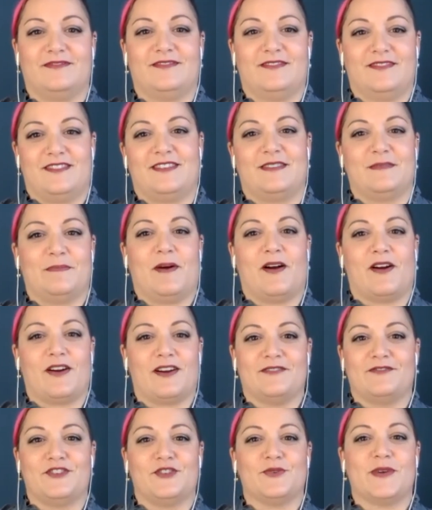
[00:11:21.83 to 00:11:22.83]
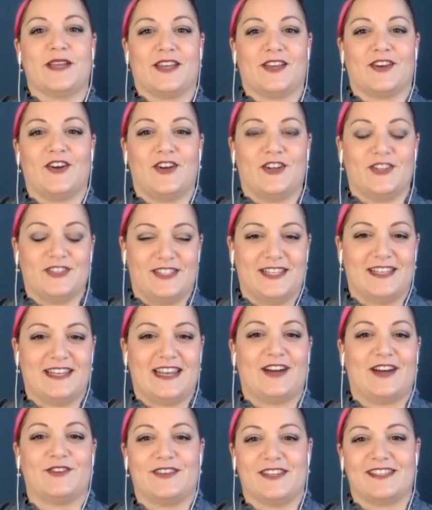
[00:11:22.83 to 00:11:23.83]
the part of doing it all to
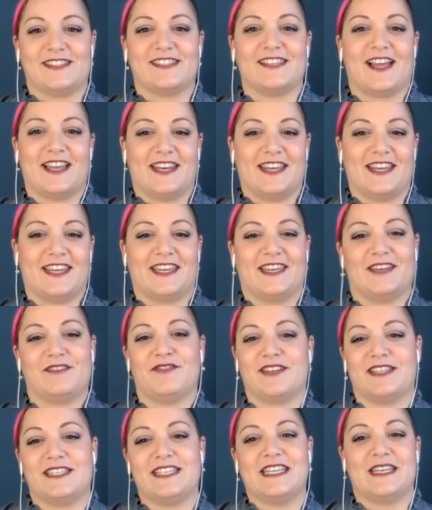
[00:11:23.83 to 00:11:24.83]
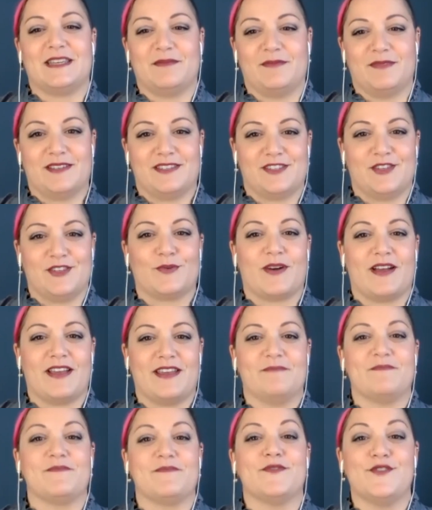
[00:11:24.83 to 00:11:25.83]
now deciding if a team is the
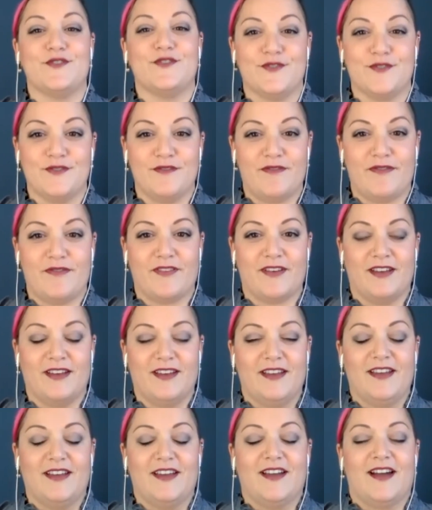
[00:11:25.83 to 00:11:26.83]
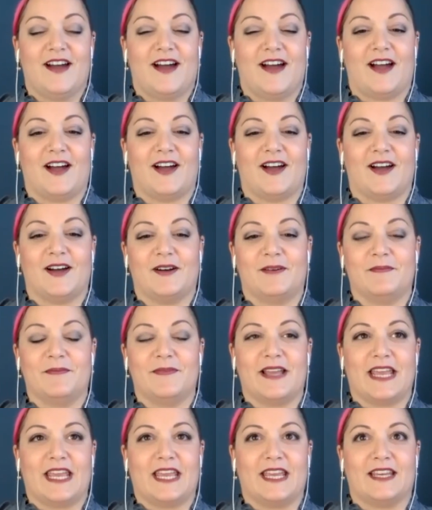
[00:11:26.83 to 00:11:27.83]
right move.
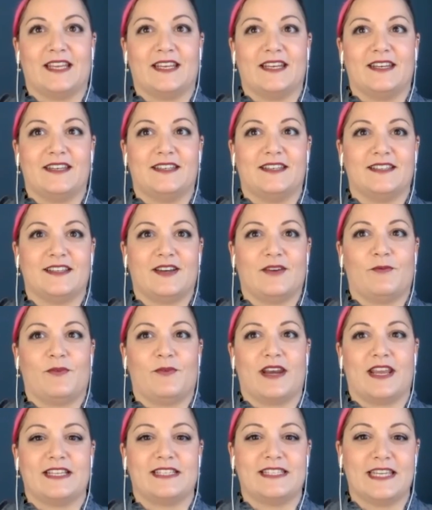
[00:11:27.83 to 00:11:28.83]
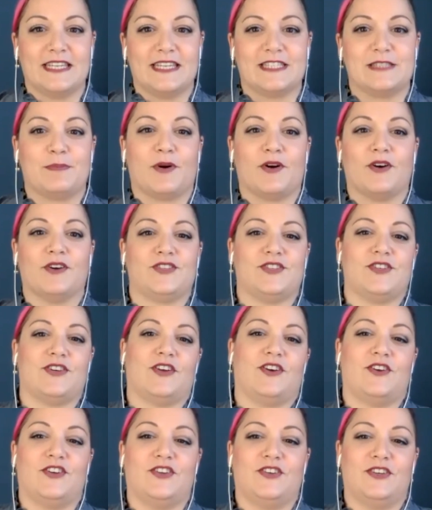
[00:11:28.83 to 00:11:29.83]
And when I say it's
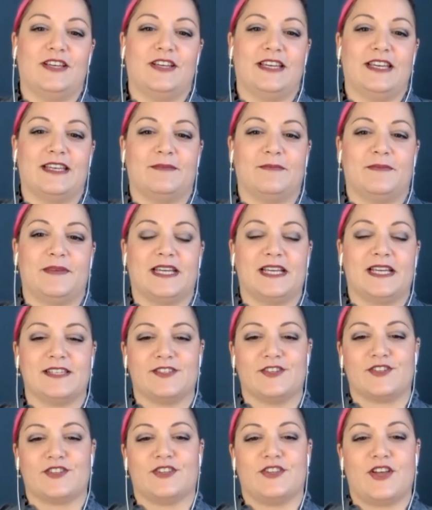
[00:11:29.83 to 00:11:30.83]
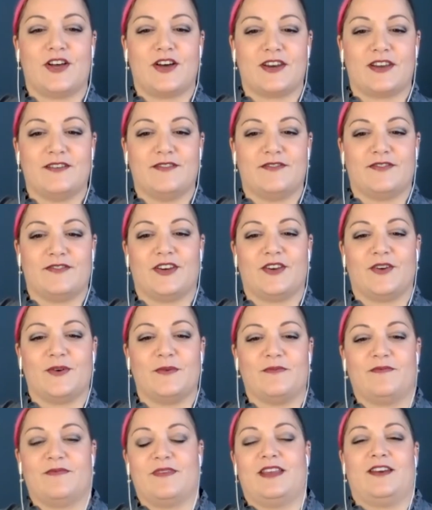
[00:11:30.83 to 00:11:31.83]
personal, because there's a lot of,
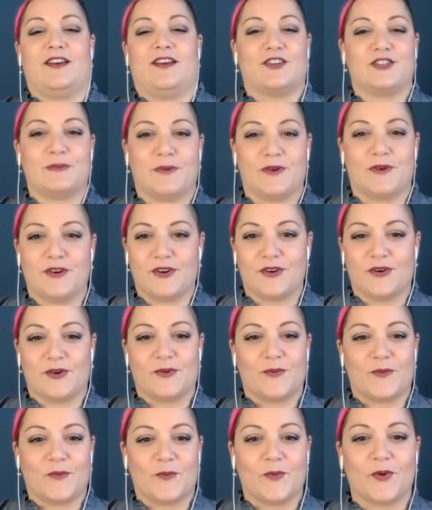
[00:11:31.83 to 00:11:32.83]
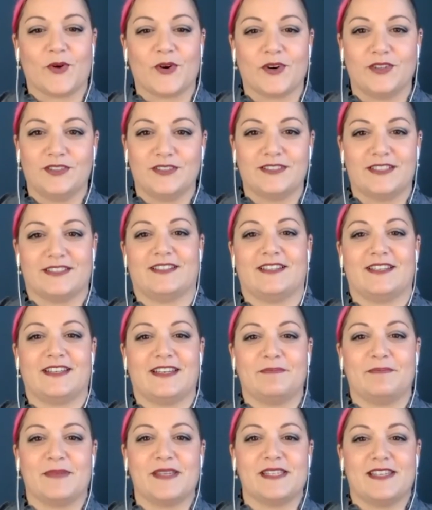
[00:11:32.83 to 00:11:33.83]
in entrepreneur world and
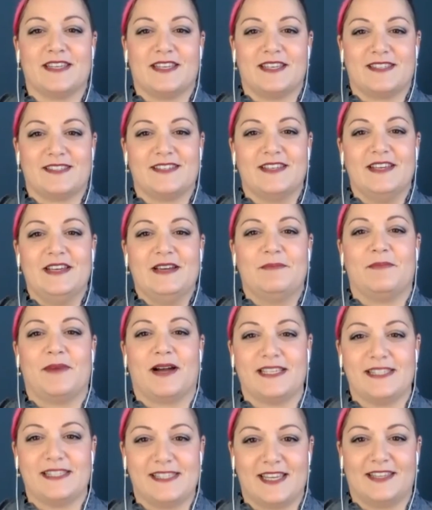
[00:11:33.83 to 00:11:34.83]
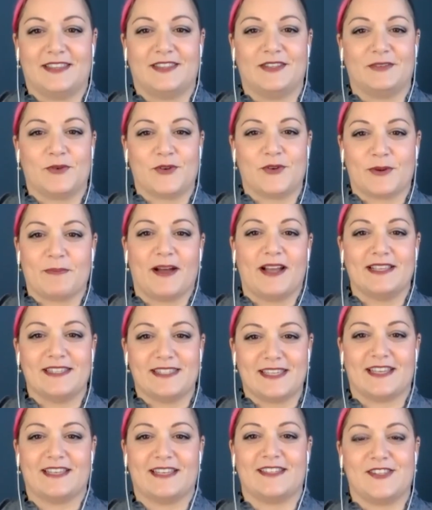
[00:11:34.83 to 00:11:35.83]
in business mindset, the word
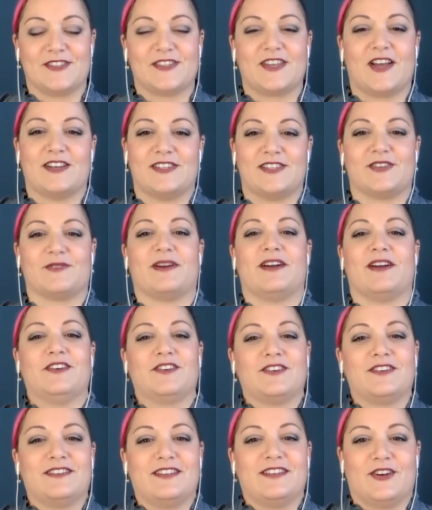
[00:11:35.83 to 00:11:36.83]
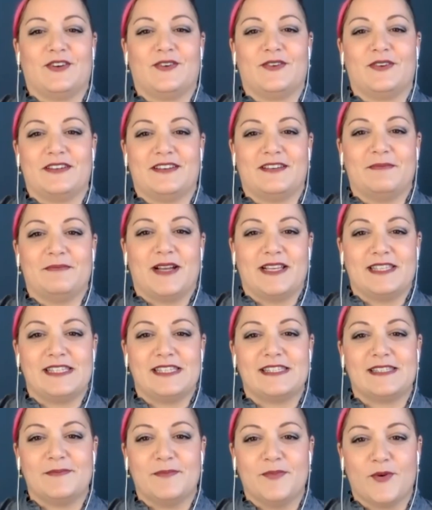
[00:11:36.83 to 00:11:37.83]
mindset's tossed around, and
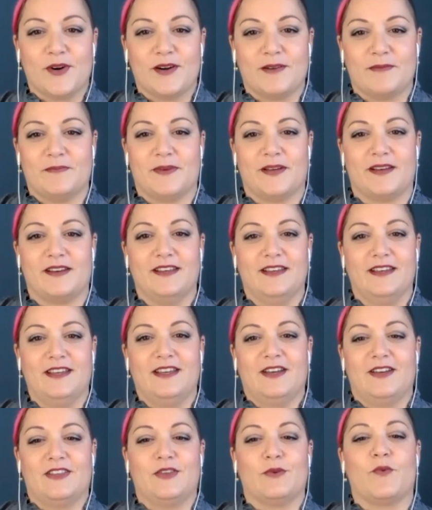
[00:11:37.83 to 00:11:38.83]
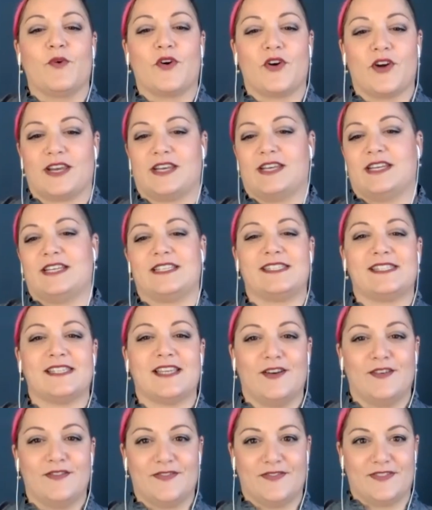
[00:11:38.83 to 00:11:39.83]
mindset's important, but the word in
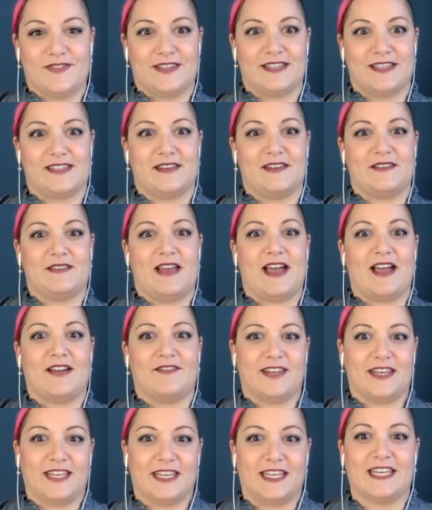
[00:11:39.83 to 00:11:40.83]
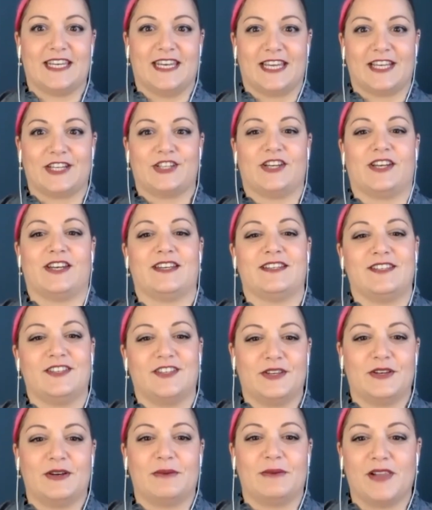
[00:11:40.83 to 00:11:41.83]
itself doesn't have any connection until
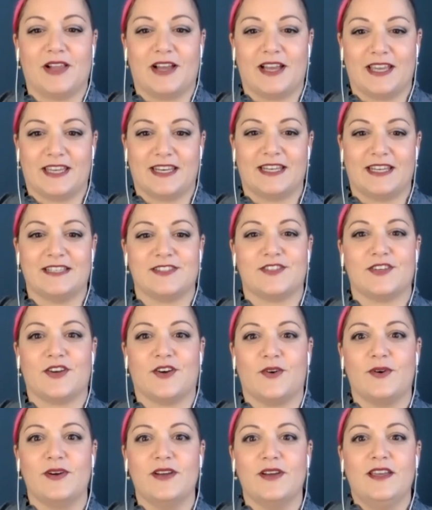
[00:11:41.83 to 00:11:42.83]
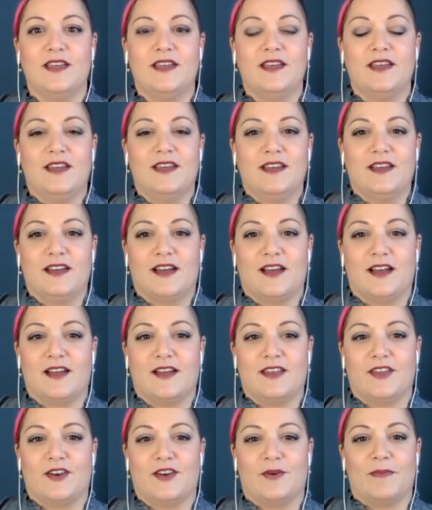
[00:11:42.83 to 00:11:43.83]
you apply it. And so,
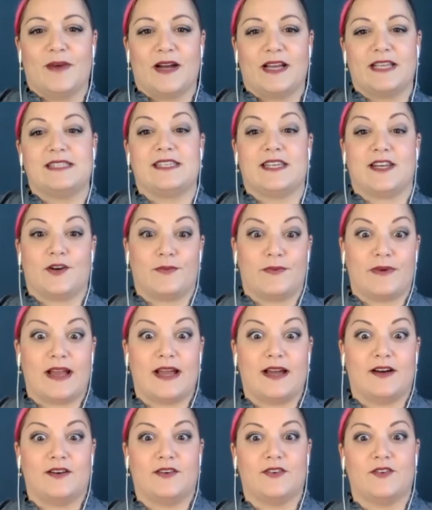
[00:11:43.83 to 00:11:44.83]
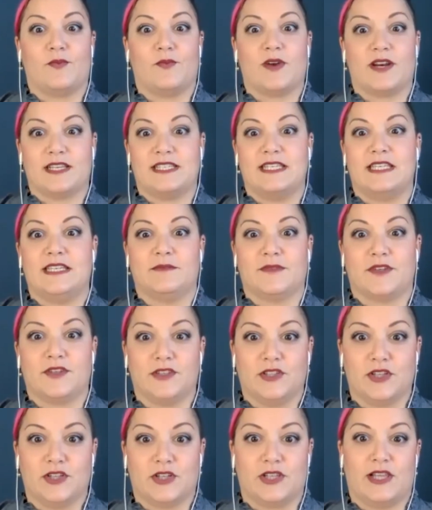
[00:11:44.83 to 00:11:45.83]
mindset around what a team
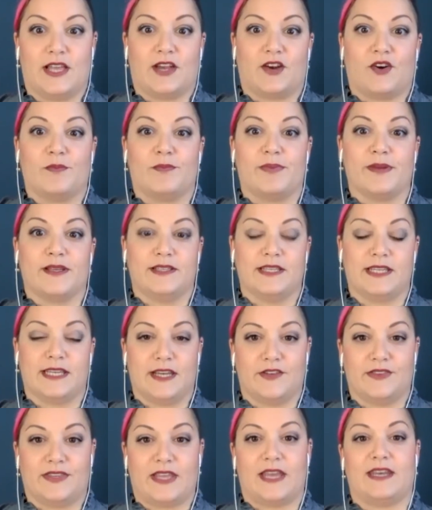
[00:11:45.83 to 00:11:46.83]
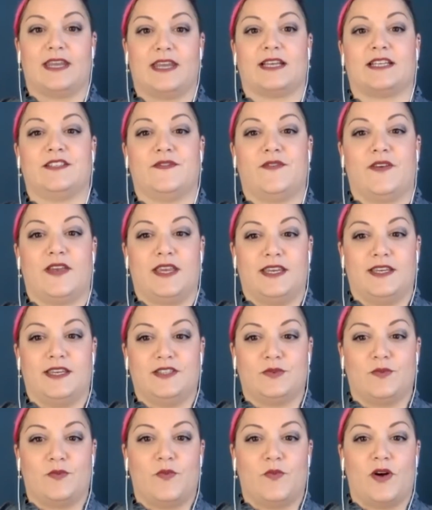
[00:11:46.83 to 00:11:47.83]
could look like, or building out that next
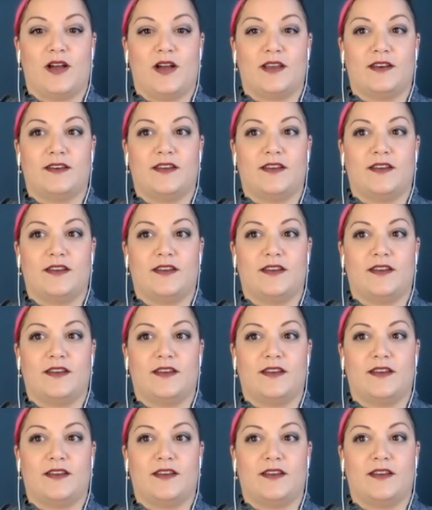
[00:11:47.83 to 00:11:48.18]
phase, what